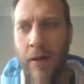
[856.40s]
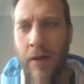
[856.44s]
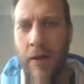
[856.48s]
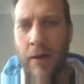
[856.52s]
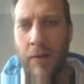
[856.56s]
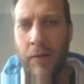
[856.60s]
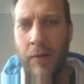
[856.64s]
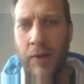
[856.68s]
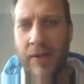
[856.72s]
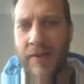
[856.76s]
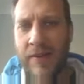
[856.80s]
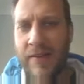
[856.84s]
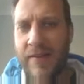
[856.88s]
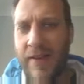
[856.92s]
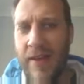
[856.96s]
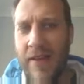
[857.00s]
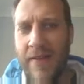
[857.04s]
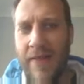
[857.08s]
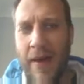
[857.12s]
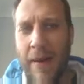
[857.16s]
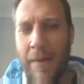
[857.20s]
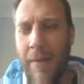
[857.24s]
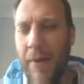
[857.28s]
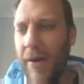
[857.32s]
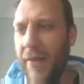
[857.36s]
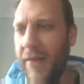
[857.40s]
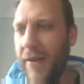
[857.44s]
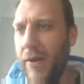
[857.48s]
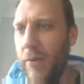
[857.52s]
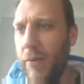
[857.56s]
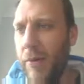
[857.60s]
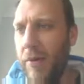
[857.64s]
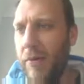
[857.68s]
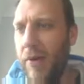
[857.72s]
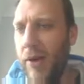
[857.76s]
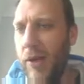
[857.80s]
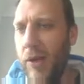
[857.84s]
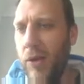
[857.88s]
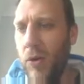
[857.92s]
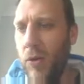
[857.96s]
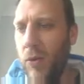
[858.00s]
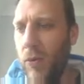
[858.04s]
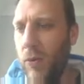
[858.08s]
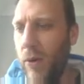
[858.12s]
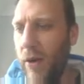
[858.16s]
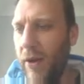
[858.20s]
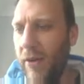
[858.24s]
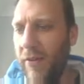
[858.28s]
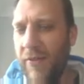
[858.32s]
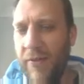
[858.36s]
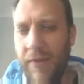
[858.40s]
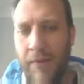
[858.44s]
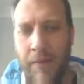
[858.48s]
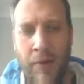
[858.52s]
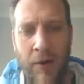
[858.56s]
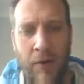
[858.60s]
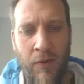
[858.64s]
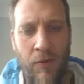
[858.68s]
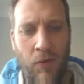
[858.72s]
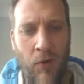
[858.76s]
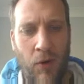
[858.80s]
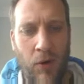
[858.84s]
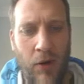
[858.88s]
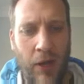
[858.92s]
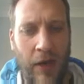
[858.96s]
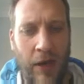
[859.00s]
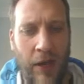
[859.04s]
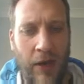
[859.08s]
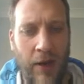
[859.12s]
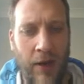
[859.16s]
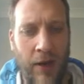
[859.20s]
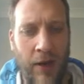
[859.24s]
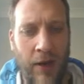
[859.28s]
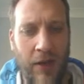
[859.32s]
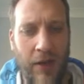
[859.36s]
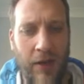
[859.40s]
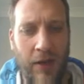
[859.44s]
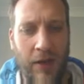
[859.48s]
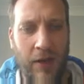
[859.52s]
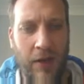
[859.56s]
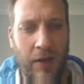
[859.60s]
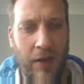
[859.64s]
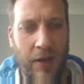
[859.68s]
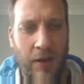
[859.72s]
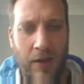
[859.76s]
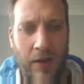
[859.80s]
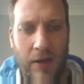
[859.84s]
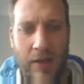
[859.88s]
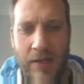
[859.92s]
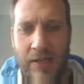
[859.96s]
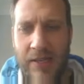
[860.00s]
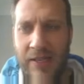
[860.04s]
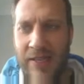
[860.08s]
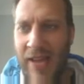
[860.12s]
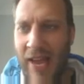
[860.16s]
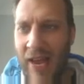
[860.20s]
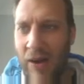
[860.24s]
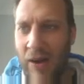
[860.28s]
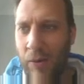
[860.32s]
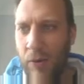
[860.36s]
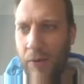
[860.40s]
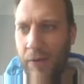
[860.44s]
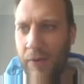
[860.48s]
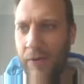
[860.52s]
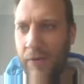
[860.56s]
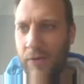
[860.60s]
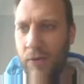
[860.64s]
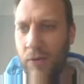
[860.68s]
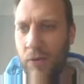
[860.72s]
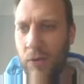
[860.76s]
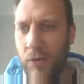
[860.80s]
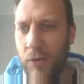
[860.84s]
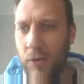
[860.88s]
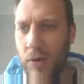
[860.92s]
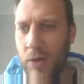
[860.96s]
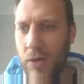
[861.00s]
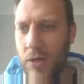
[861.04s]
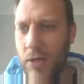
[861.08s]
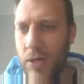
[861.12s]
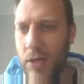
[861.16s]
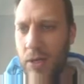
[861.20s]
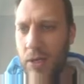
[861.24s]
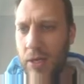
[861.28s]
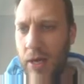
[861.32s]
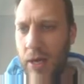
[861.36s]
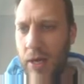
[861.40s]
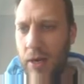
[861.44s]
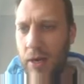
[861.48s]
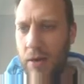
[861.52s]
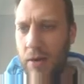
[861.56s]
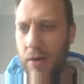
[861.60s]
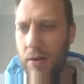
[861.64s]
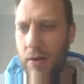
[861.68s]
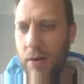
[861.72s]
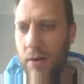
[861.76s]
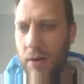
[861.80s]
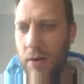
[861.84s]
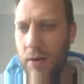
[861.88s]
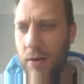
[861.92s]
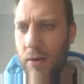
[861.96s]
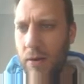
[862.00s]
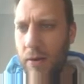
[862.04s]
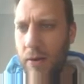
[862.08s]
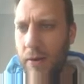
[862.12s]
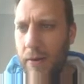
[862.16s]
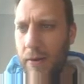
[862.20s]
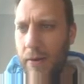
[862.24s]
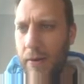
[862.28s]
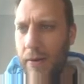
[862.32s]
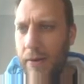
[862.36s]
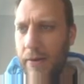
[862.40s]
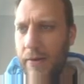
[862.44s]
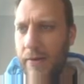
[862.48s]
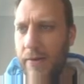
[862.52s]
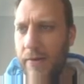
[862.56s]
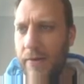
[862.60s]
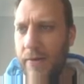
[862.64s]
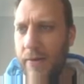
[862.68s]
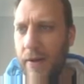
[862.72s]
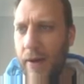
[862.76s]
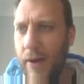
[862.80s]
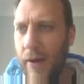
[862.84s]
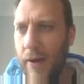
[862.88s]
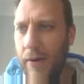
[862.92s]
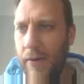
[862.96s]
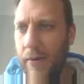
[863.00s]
We can see that, but I think it would be really cool if my rocket said what the score was at the end. So